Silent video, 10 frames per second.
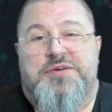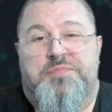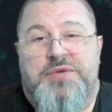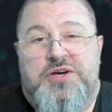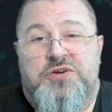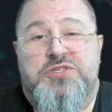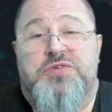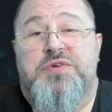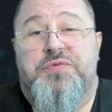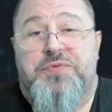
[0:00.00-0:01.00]
because of
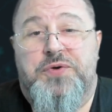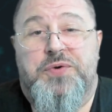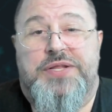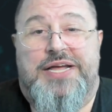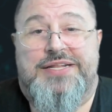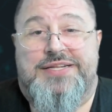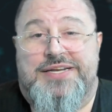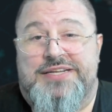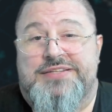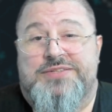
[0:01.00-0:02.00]
a few that
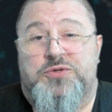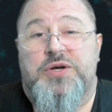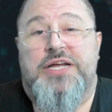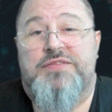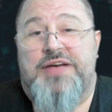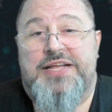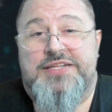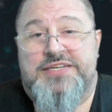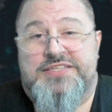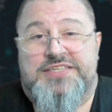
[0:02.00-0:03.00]
took
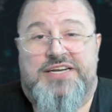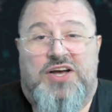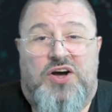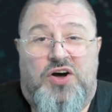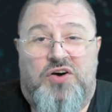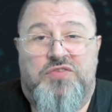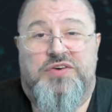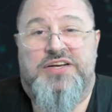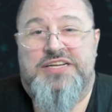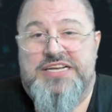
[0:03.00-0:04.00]
advantage
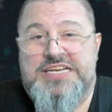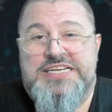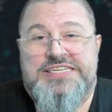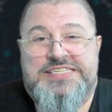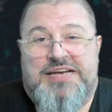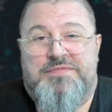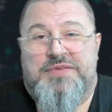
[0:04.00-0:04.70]
of some